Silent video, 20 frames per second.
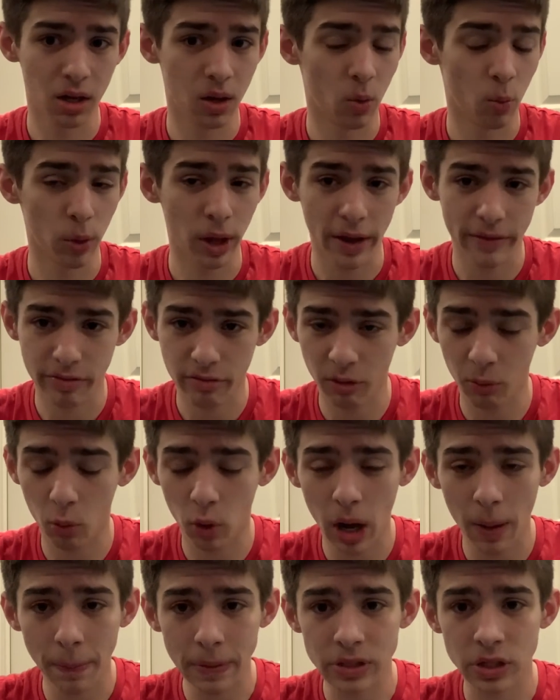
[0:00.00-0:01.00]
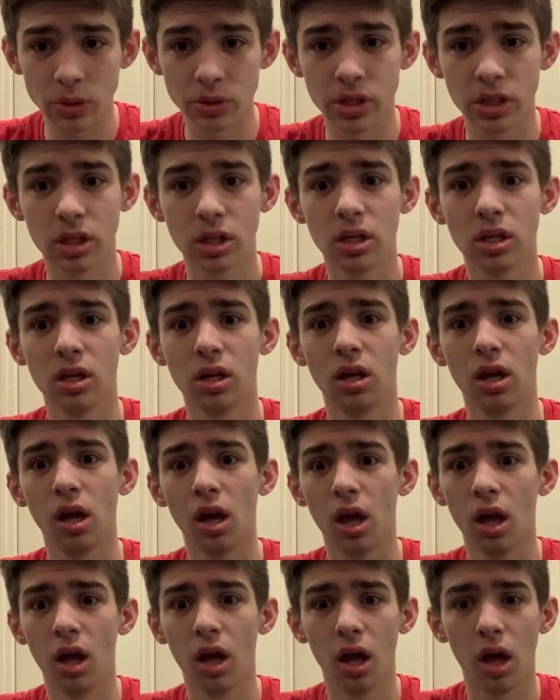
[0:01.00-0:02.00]
We have 3 more episodes,
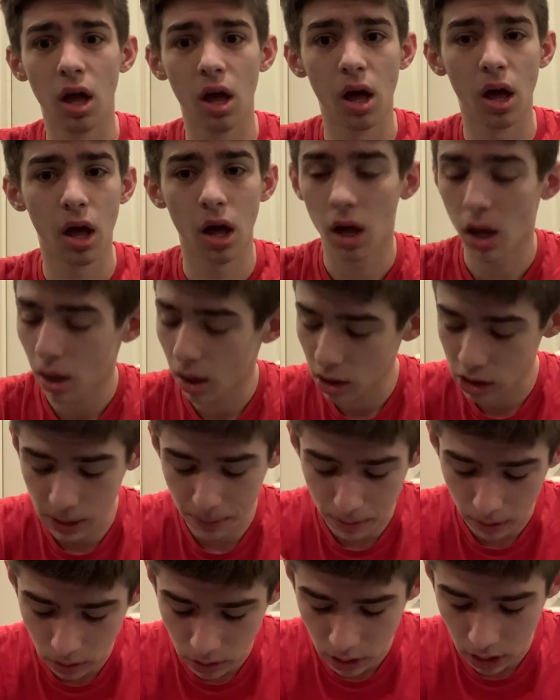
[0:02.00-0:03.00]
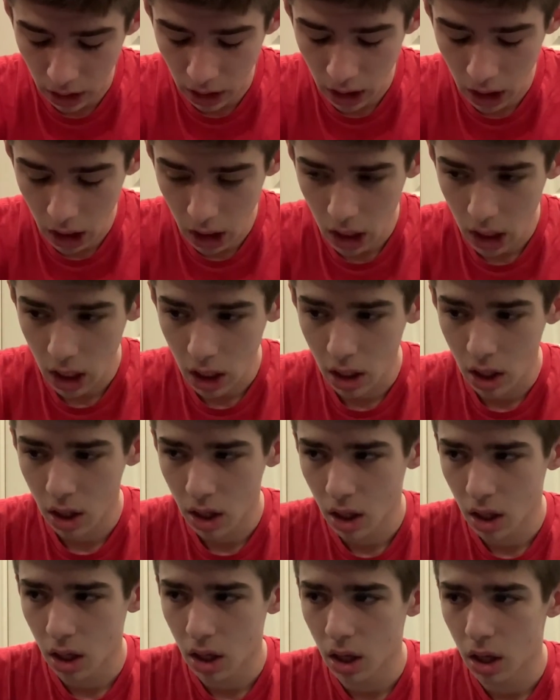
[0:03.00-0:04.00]
supposedly.
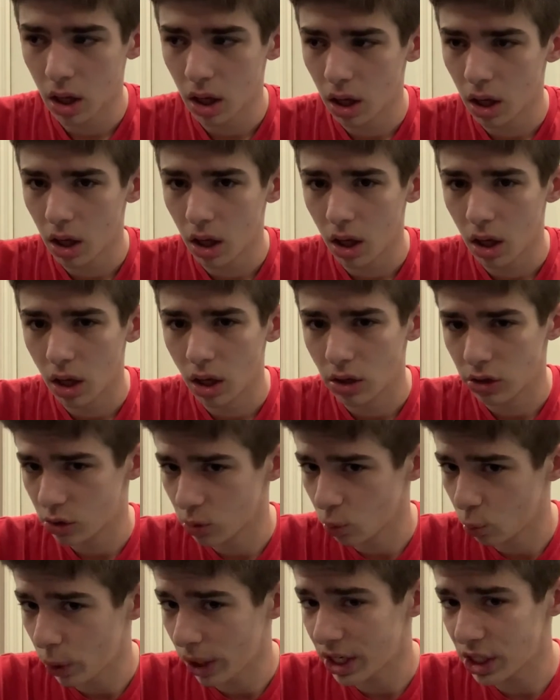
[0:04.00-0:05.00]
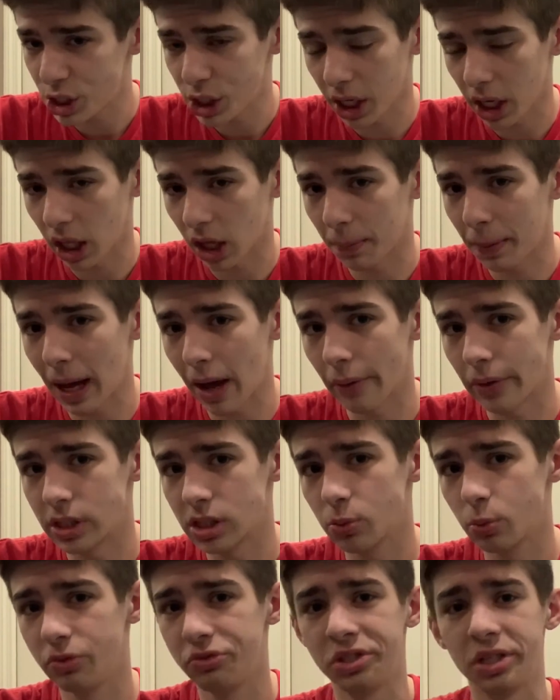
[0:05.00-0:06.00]
So when is she getting her powers?
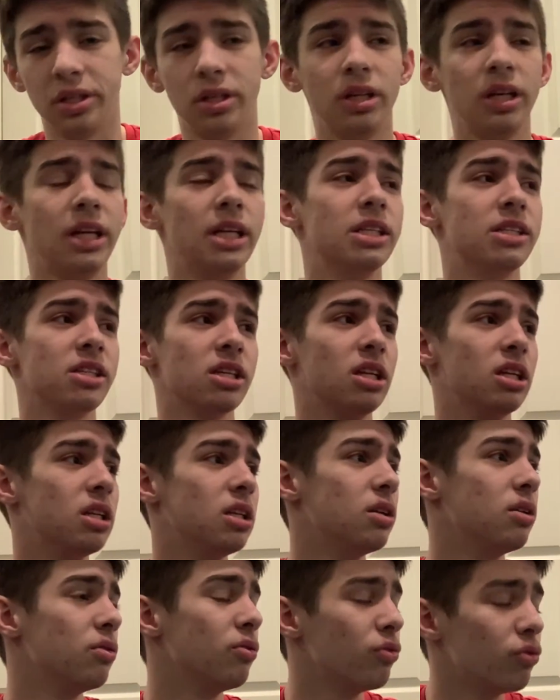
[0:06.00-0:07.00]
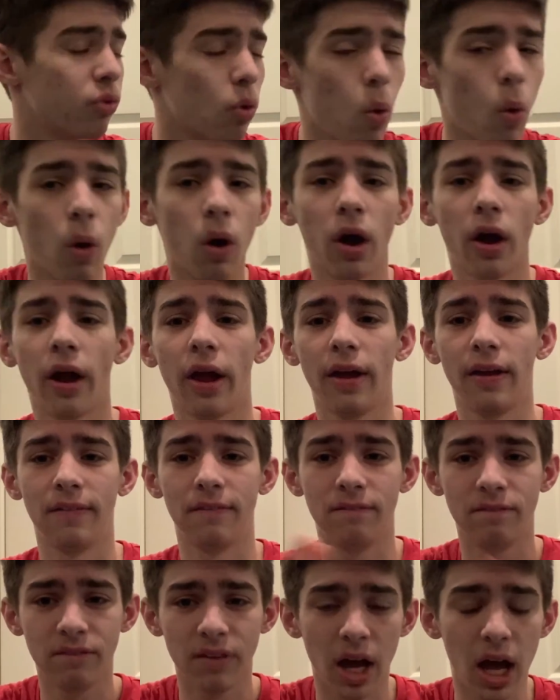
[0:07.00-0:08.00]
We've seen hints in 4, in
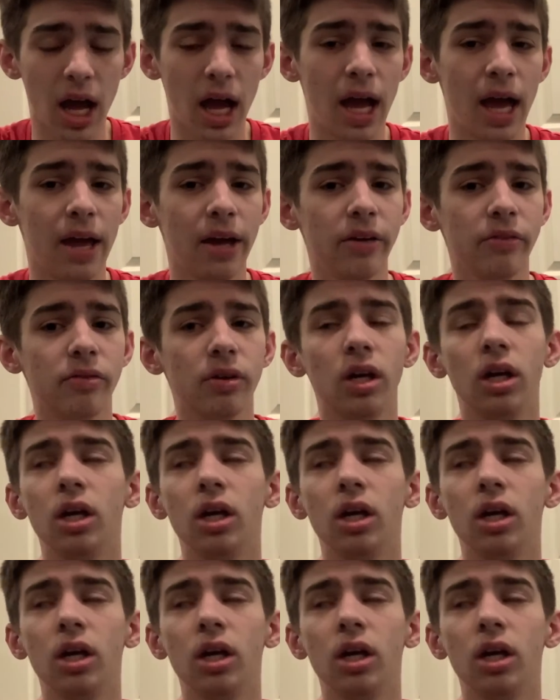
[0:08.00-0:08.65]
5.